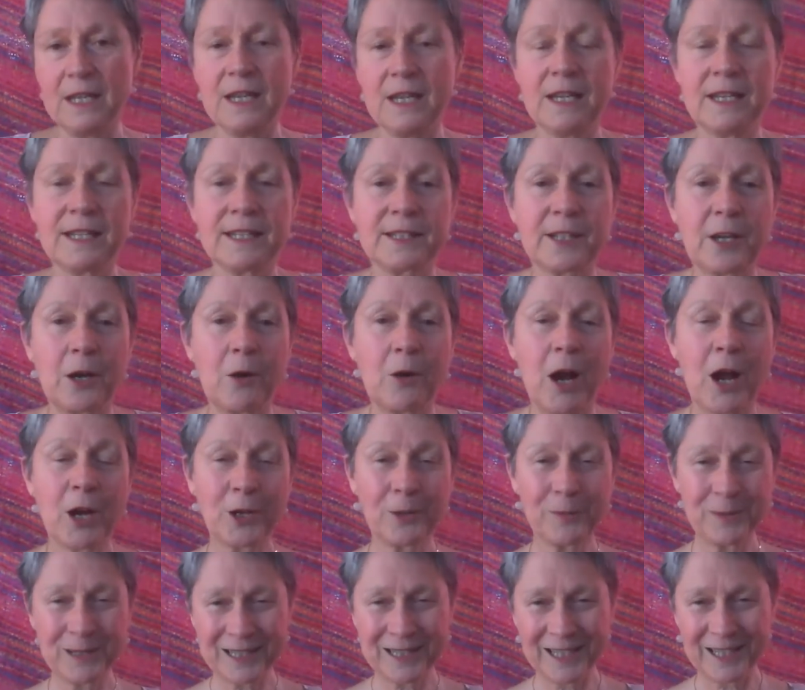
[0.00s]
So I could
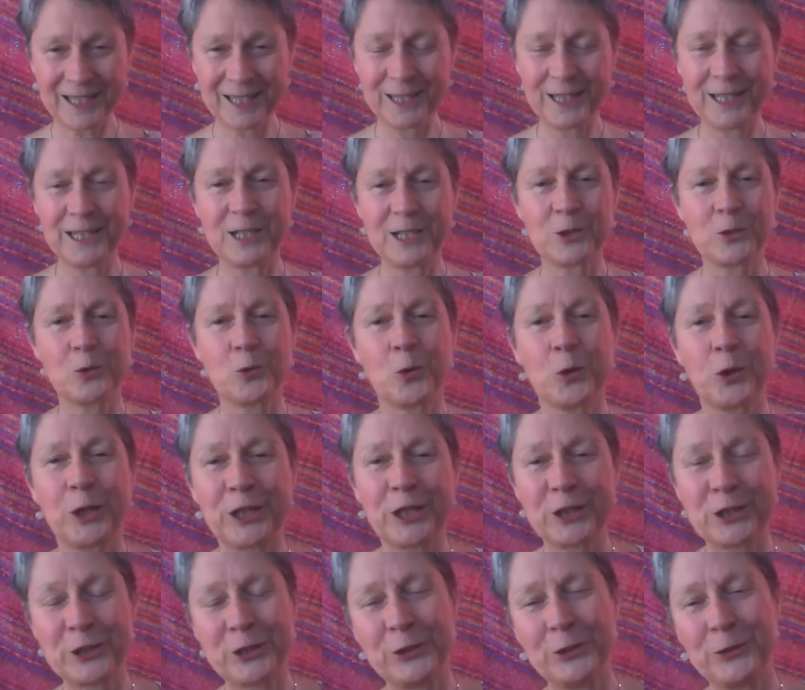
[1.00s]
be sitting here
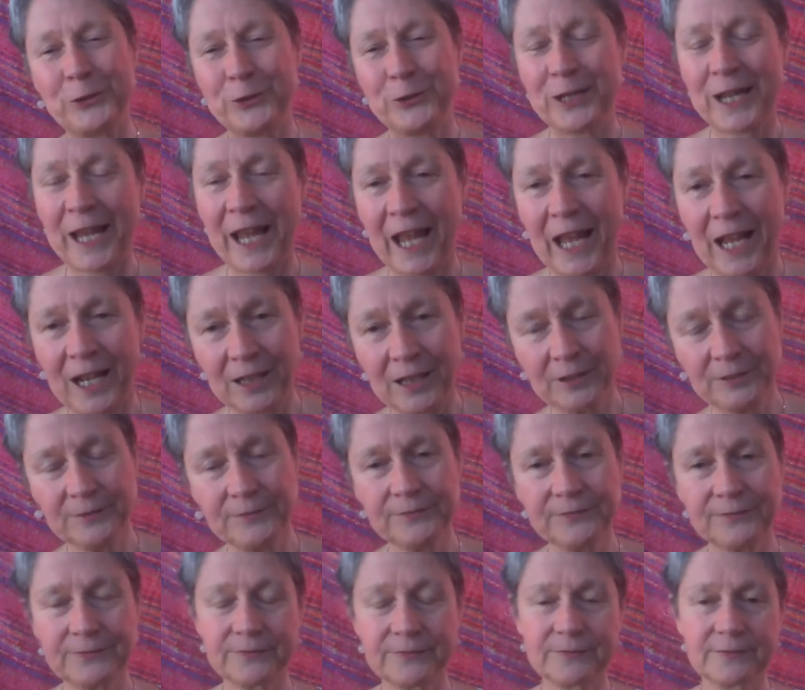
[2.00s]
talking to you now
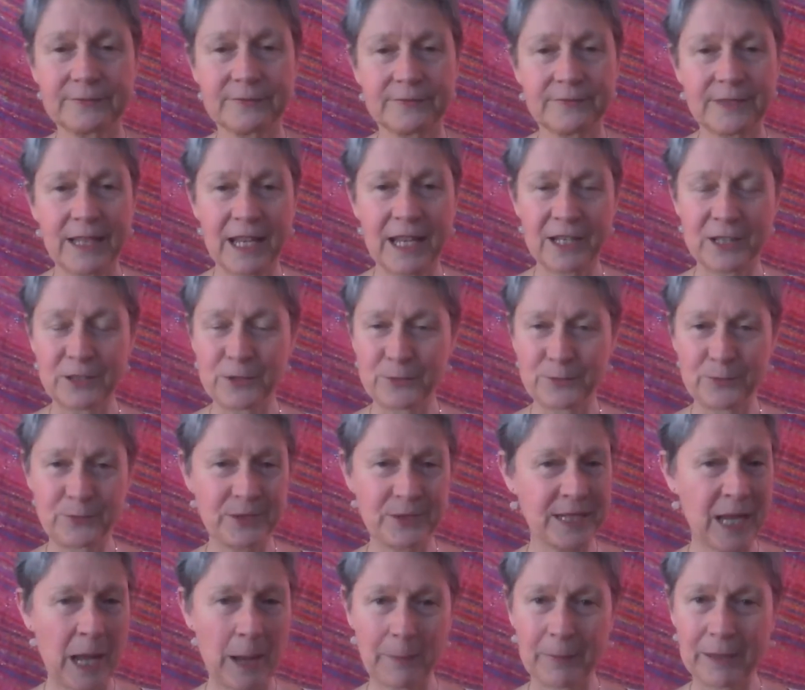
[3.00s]
and
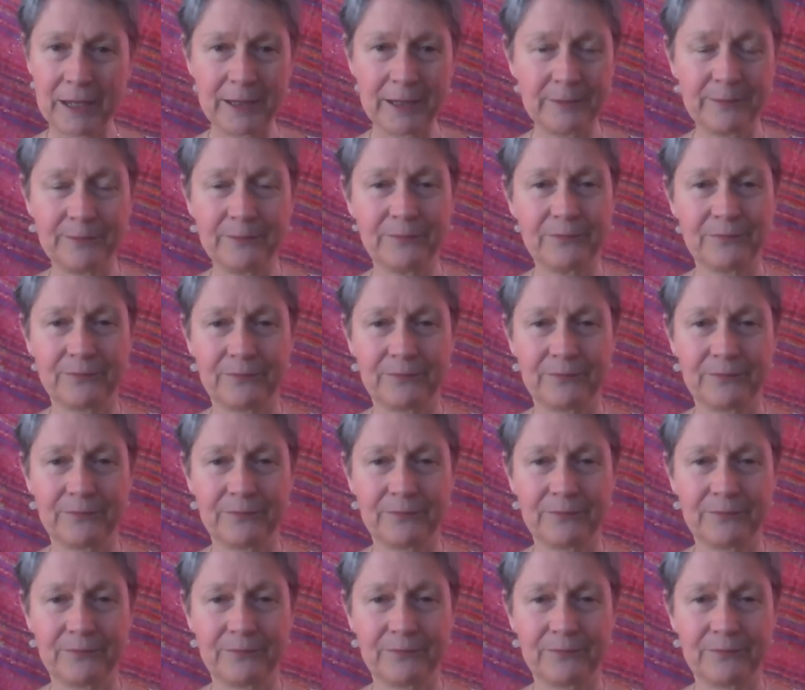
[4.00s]
tapping.